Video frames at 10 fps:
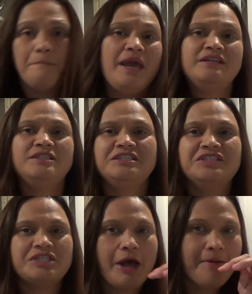
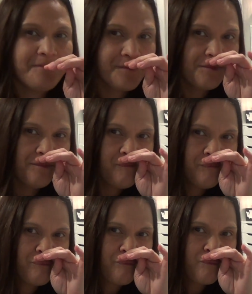Macy's. Um,
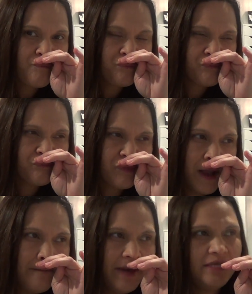
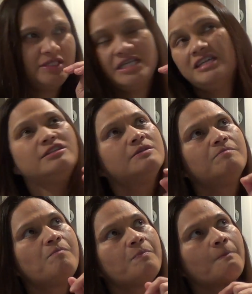Macy's.
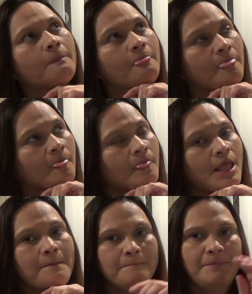
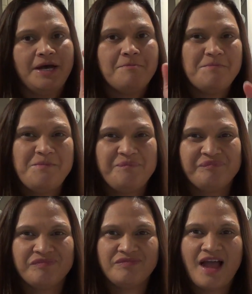But
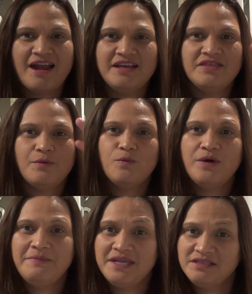not in the
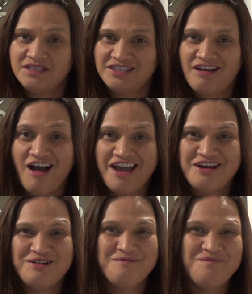women's
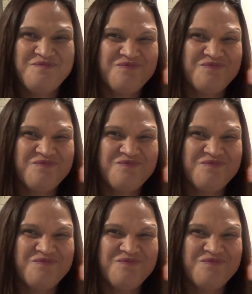aisle.